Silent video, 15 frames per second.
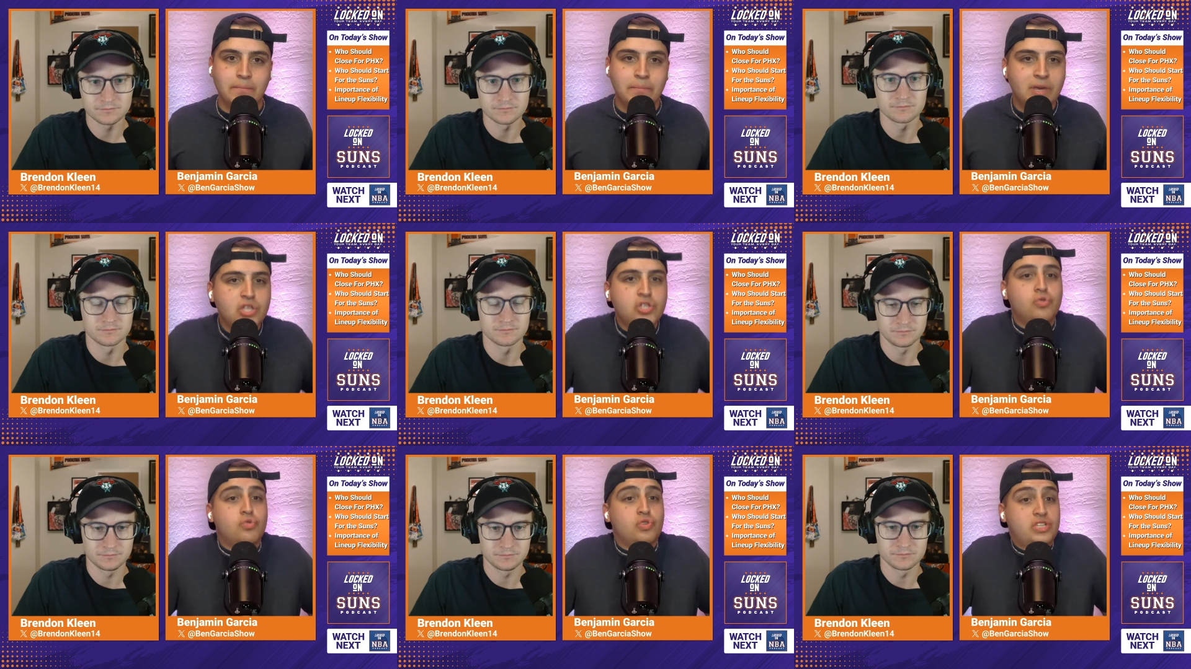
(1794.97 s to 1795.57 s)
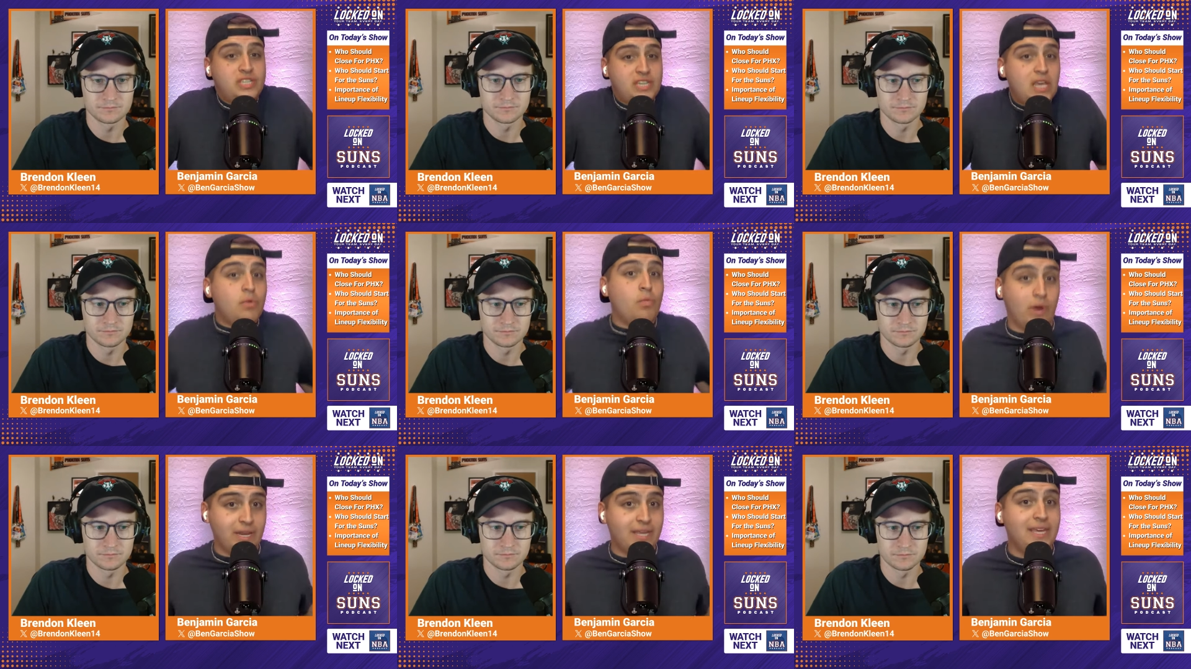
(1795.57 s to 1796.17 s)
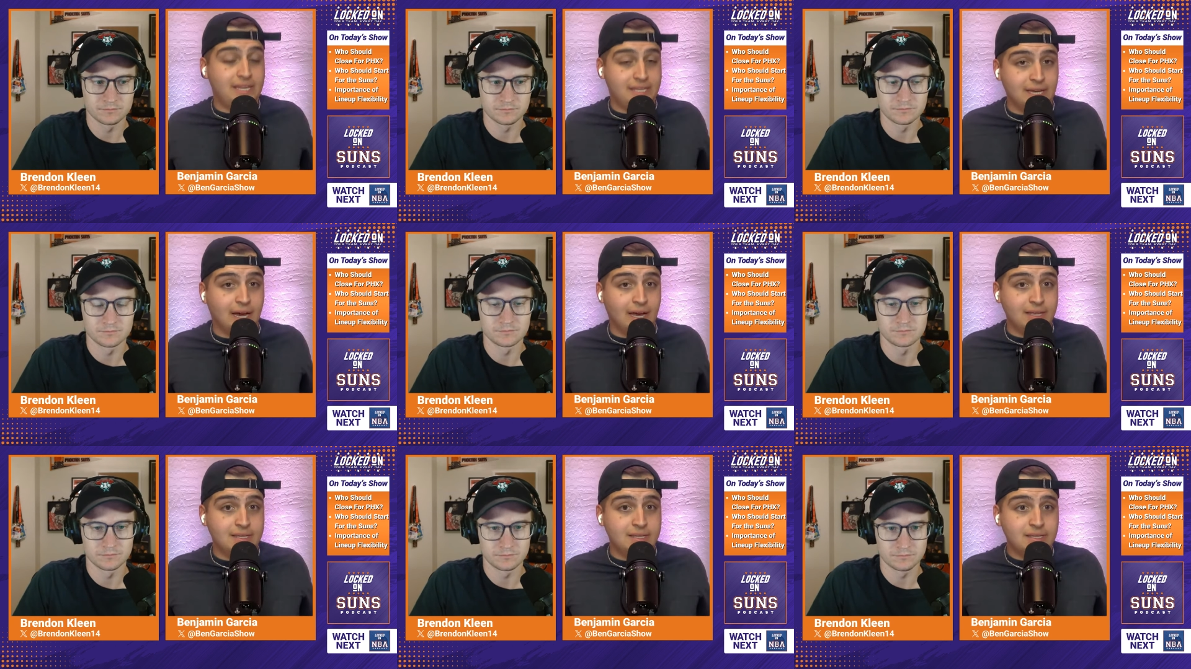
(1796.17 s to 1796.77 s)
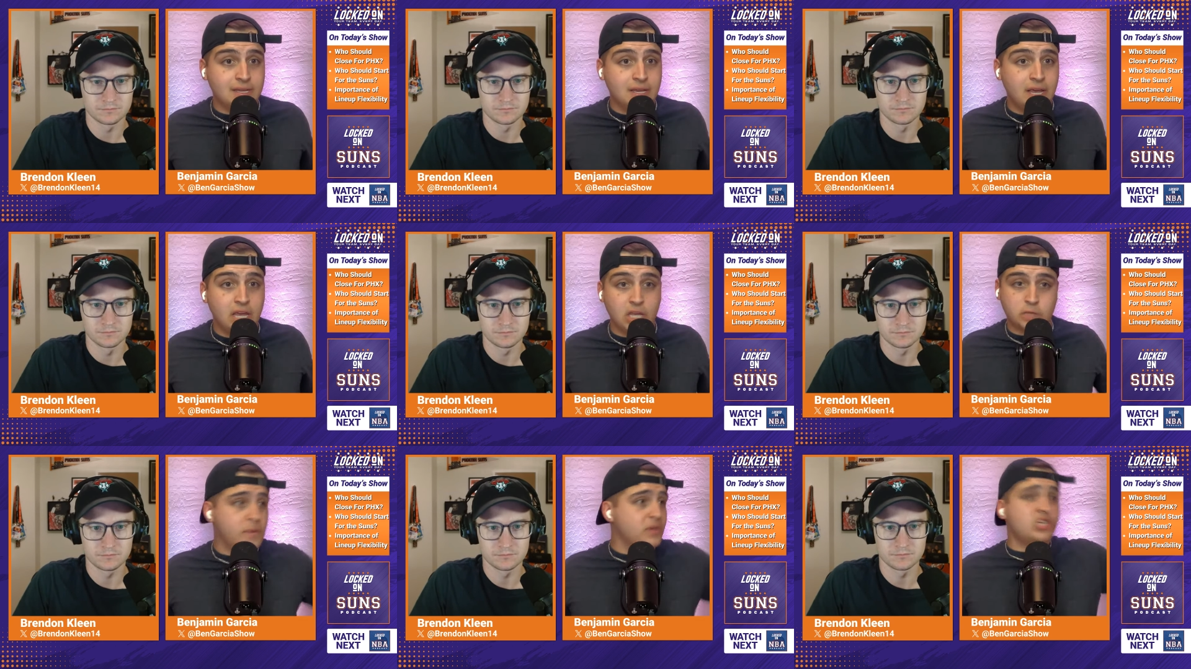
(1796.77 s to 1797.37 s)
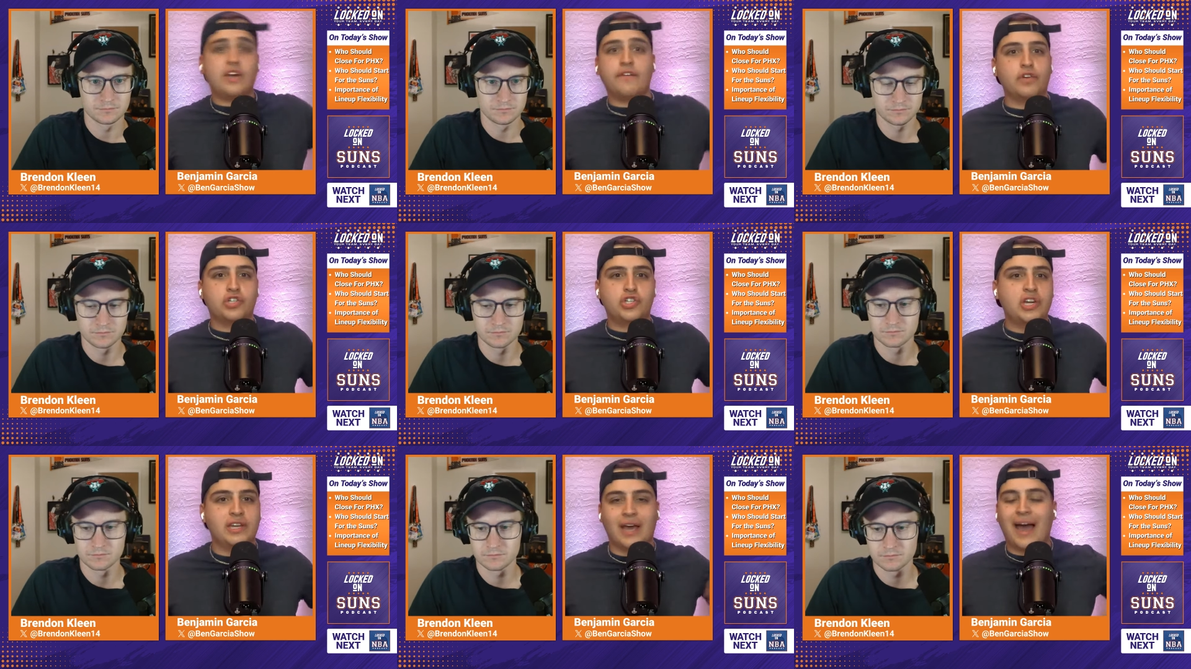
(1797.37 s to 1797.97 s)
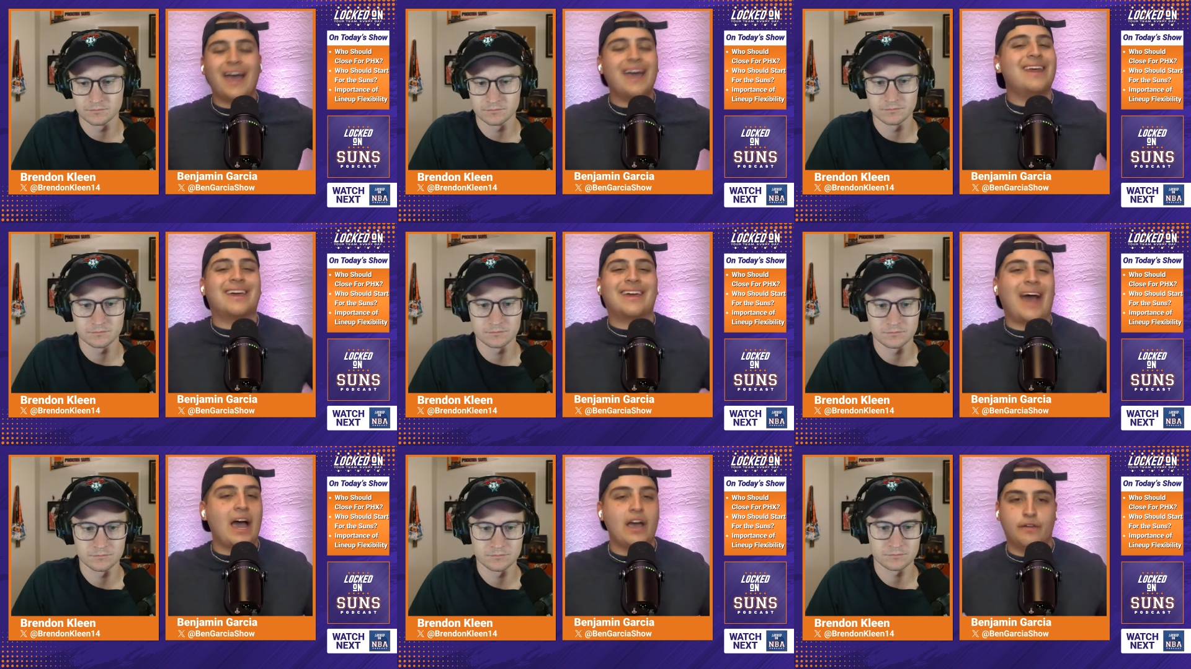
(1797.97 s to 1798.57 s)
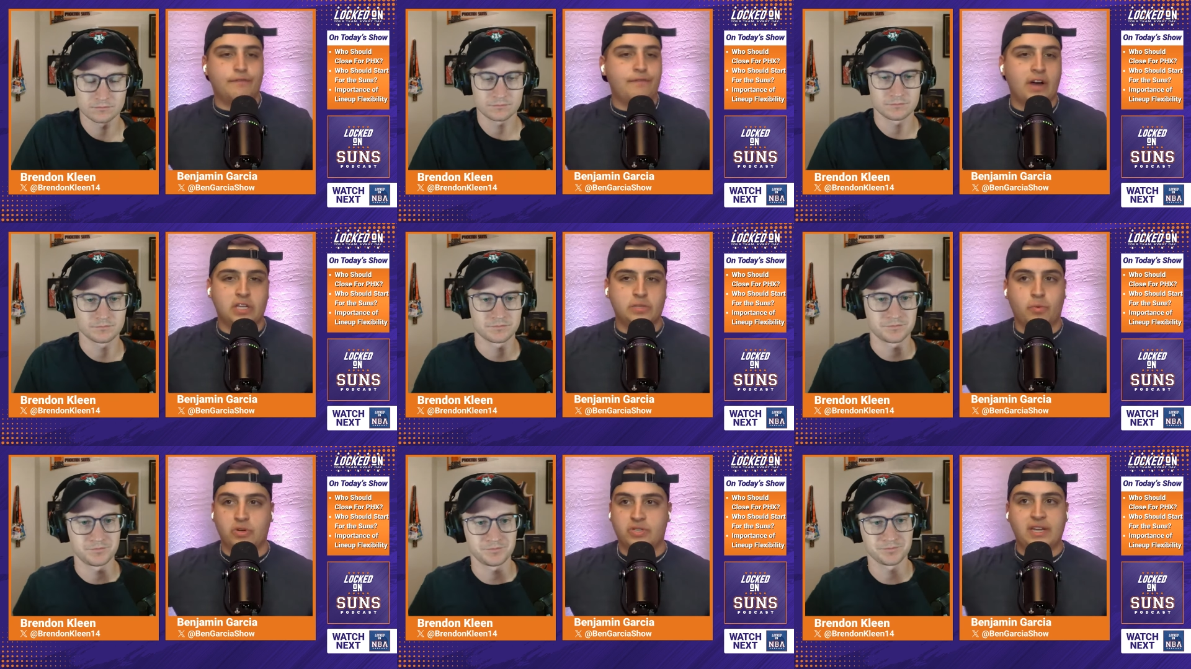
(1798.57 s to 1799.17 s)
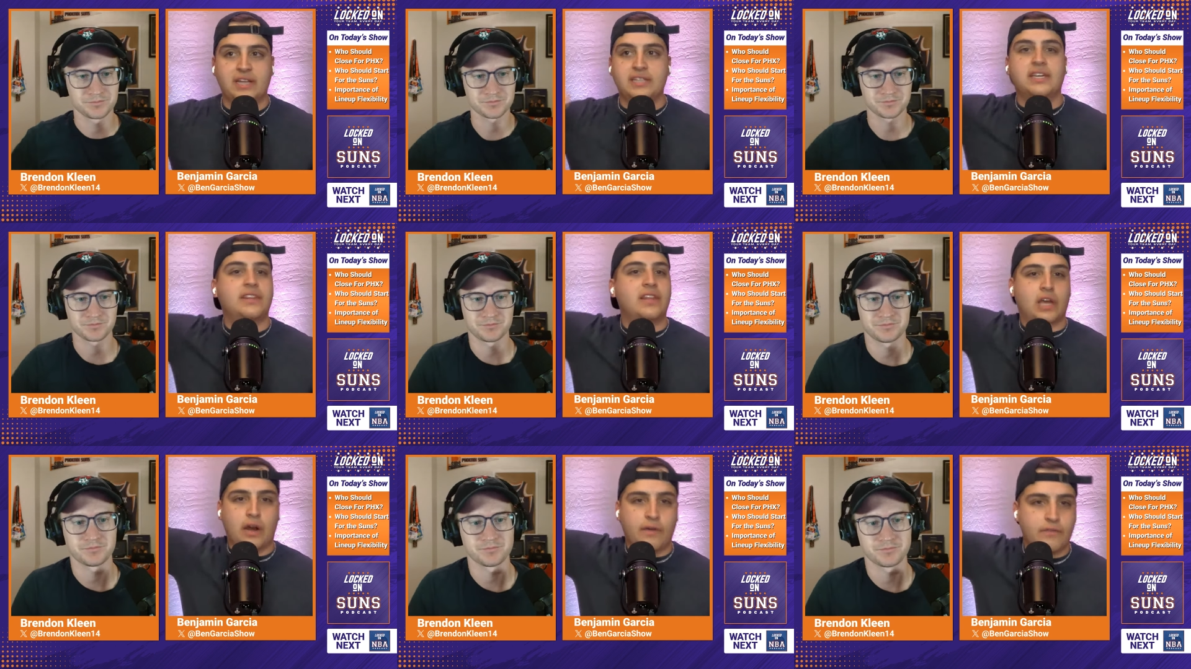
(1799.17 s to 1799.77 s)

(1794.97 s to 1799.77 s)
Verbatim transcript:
Speaker 1: because you see what he does, especially at Virginia. I had a guy on Fox Sports nine ten that